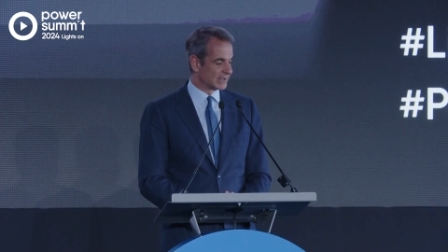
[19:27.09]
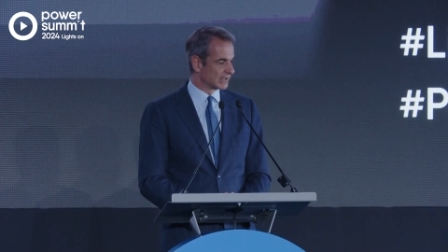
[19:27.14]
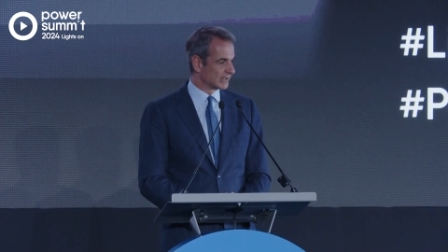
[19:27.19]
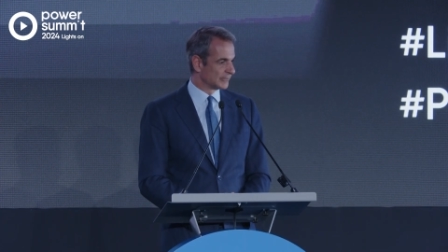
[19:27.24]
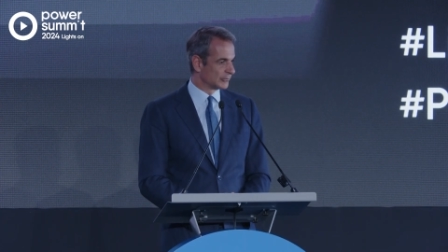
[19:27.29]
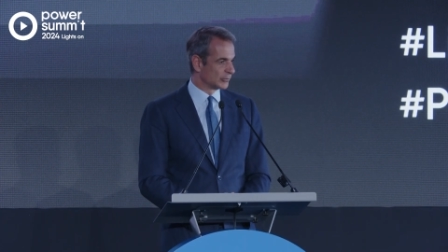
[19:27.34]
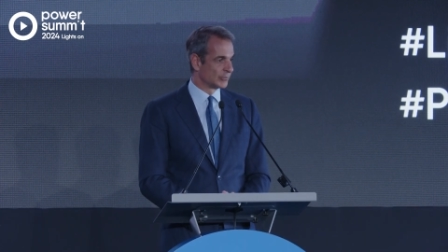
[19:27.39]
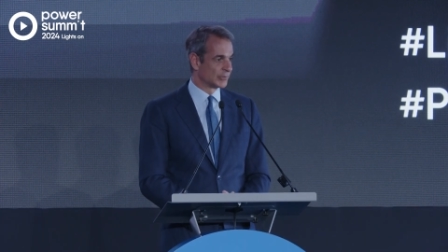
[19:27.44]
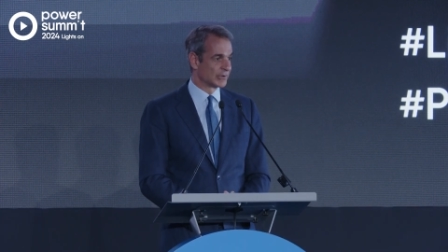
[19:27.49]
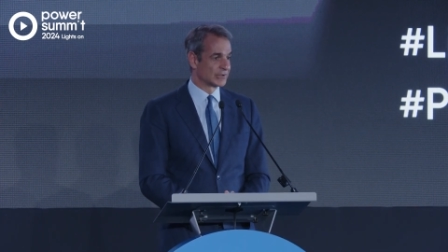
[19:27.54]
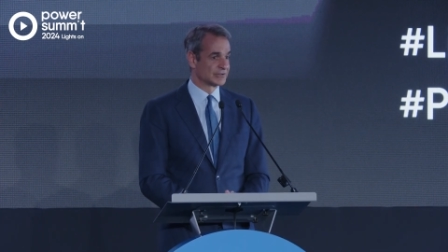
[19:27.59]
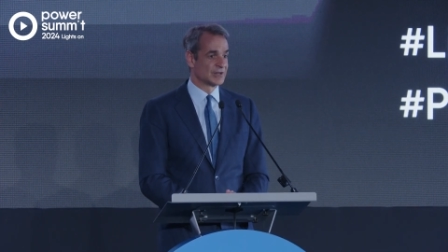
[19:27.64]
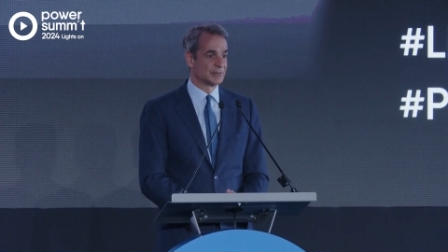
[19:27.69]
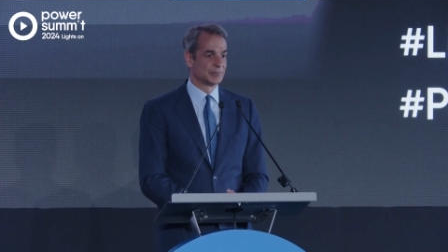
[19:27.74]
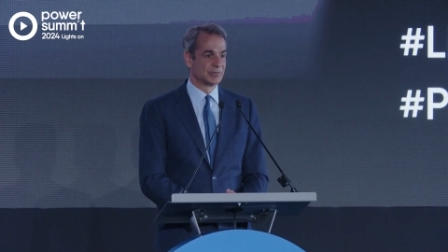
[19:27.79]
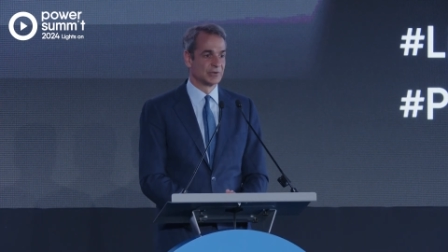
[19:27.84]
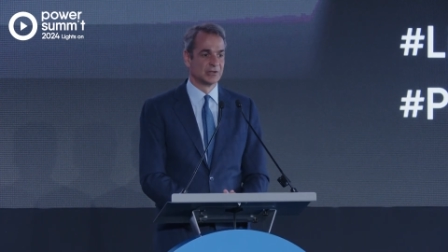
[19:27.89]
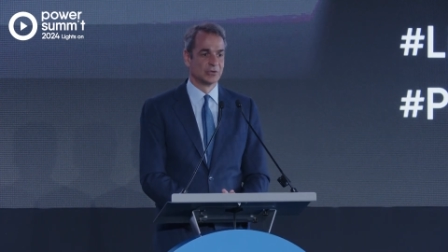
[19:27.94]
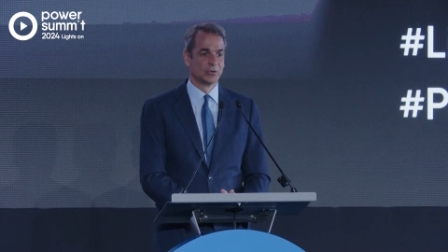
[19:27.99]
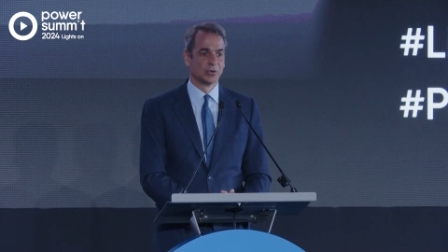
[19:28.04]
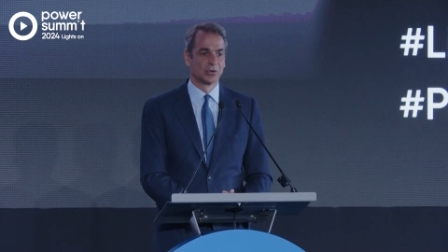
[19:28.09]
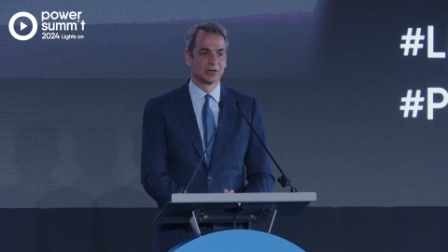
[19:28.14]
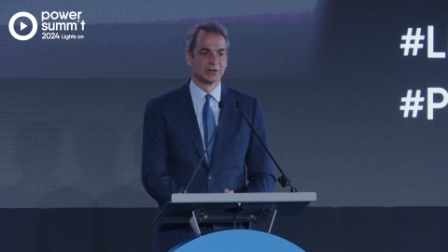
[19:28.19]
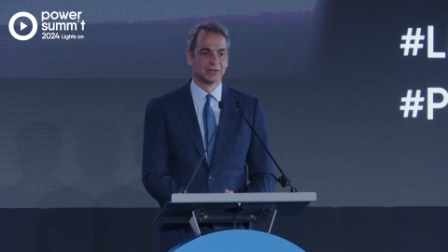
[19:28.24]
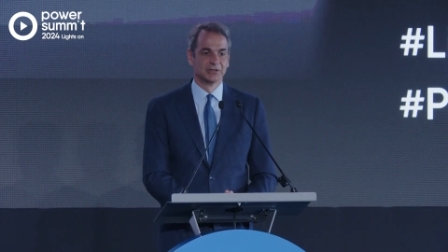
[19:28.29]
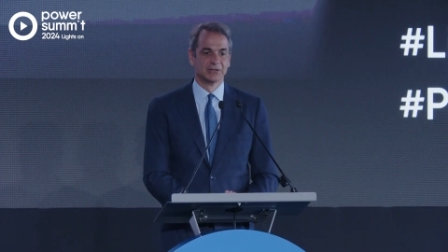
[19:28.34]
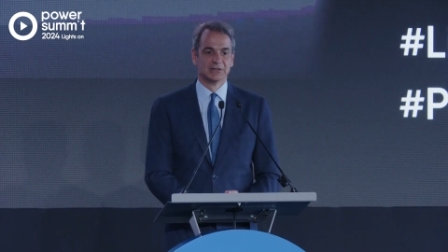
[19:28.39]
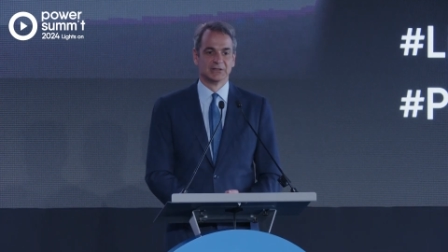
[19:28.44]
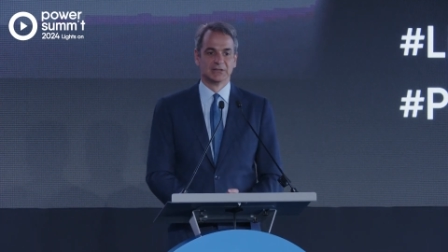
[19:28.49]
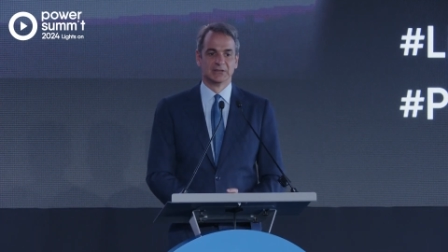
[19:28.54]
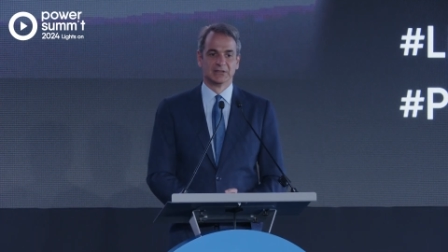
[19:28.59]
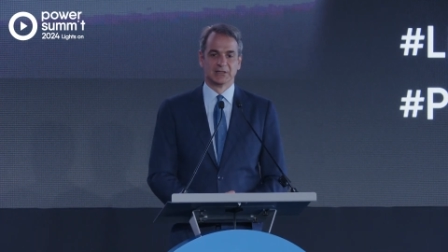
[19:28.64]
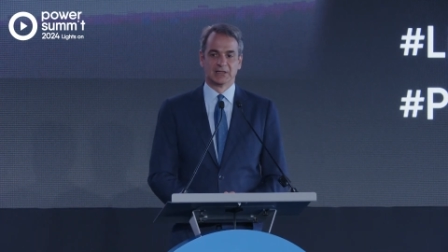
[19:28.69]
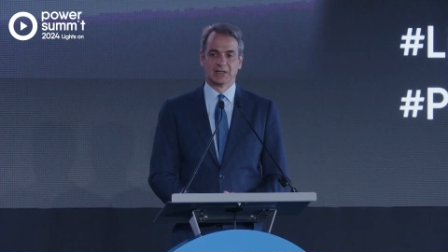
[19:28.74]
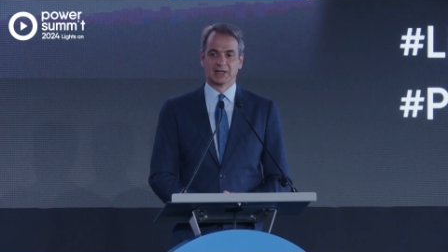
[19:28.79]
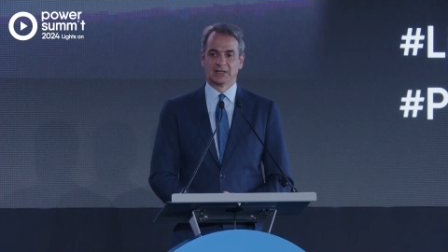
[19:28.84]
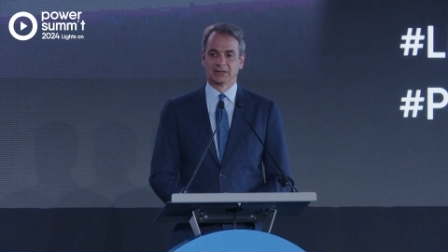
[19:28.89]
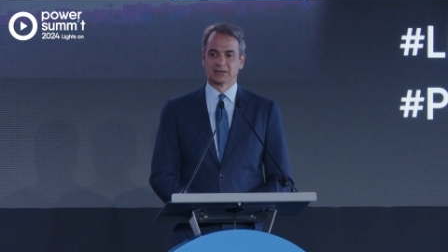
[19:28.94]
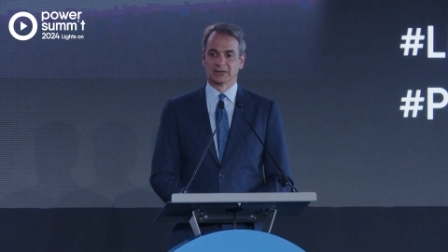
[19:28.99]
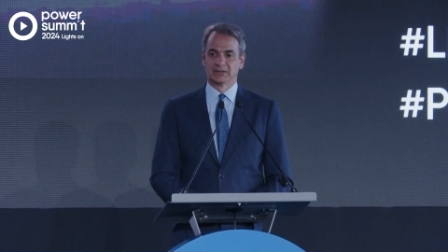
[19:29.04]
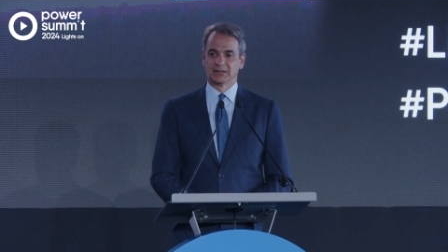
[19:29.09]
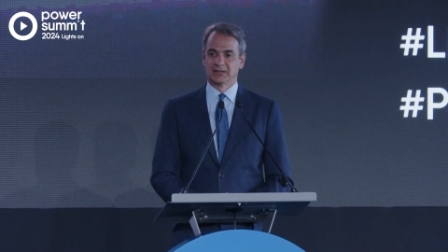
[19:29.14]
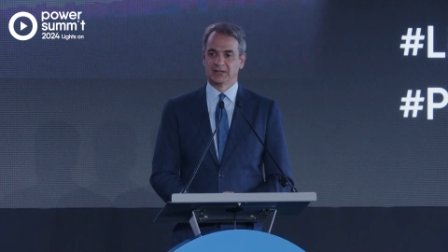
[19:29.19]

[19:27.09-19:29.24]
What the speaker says: If you, for example, look at the